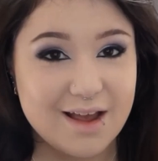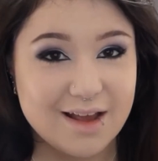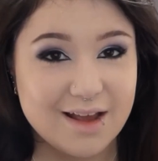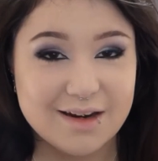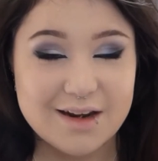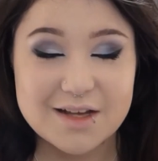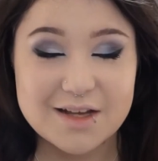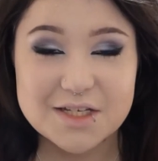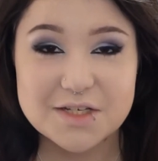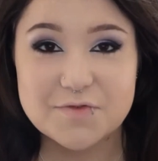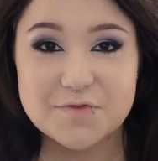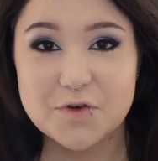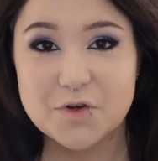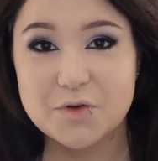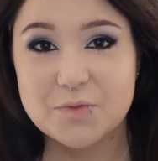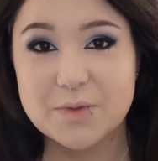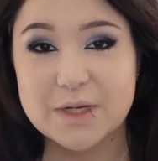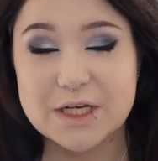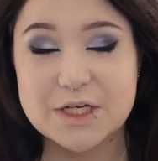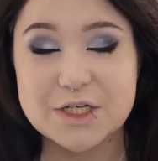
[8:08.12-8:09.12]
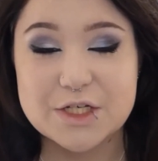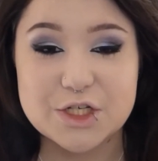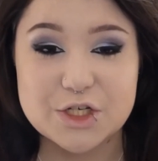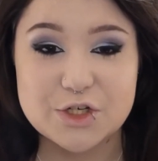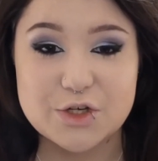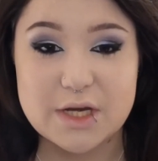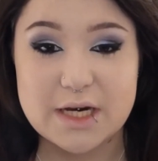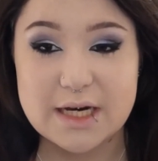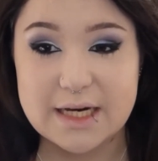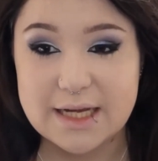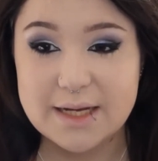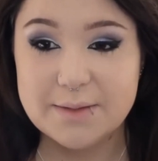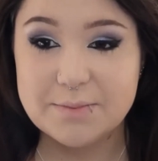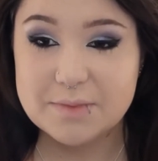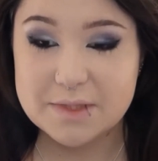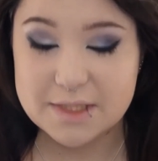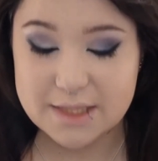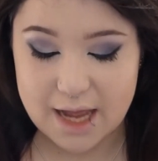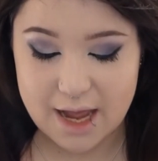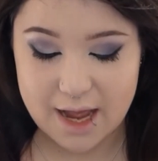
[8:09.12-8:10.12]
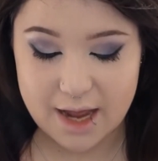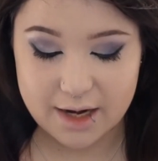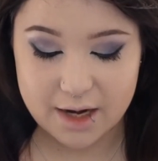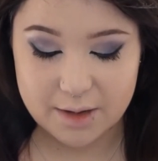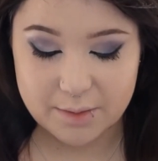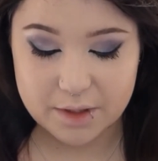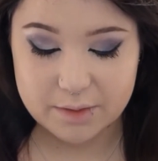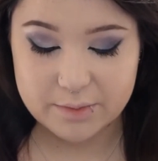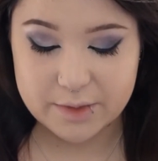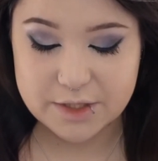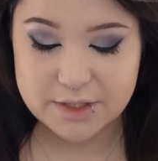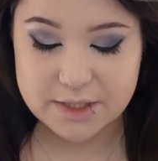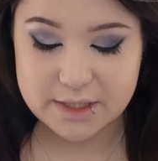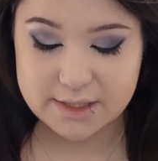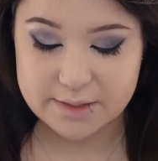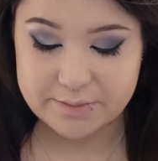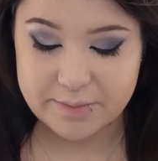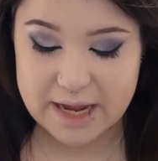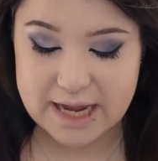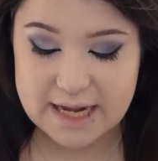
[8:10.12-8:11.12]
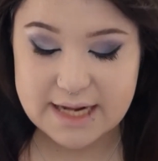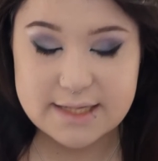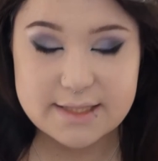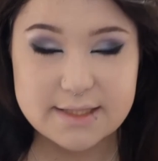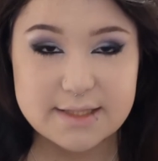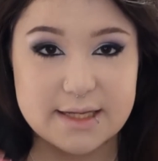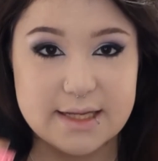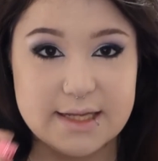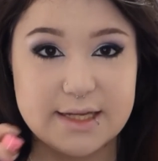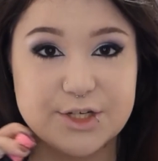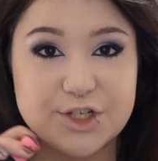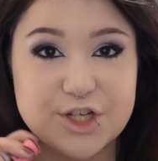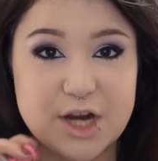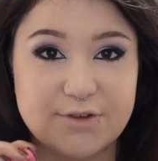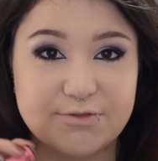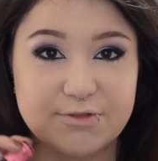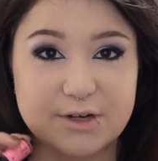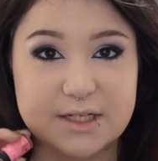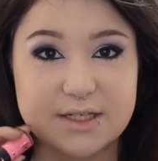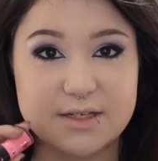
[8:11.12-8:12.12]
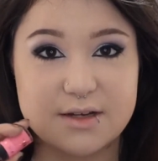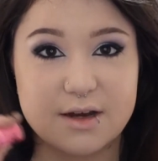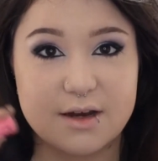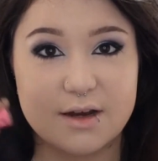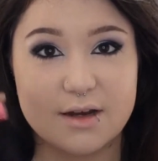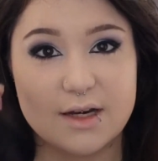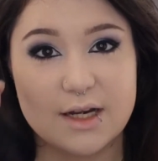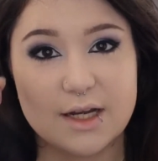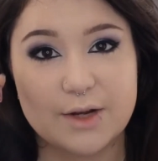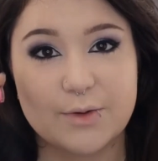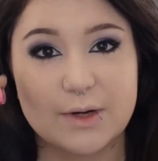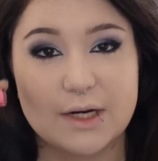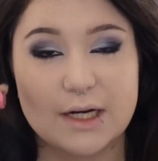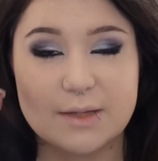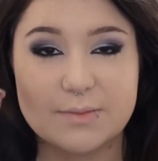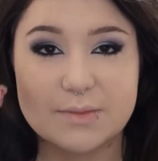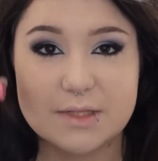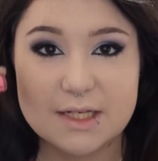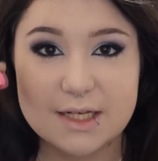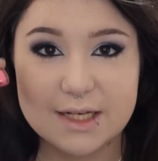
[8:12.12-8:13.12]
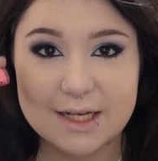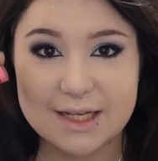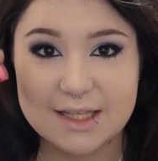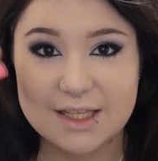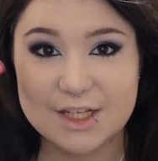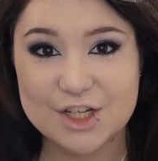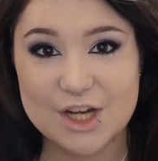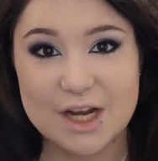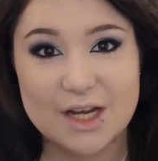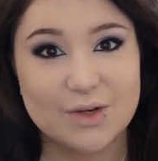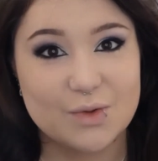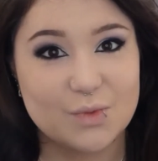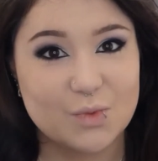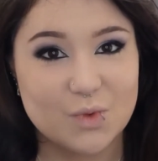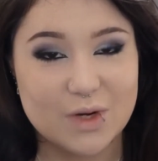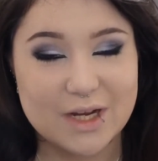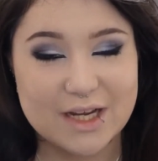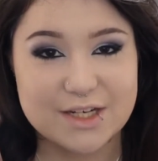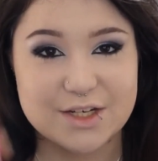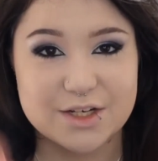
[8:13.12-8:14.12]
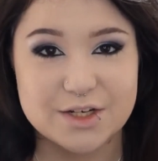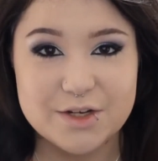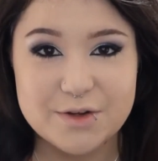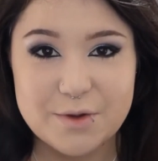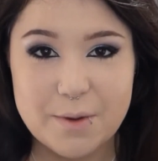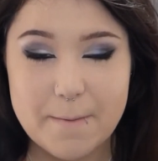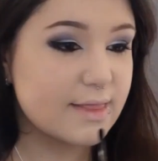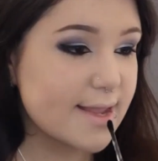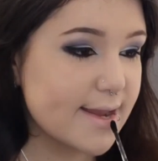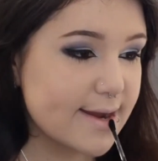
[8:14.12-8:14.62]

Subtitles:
And last of all, we're going to do lips, and I'm going to be using as a base the Jeffree Star liquid lipstick in the shade Weirdo.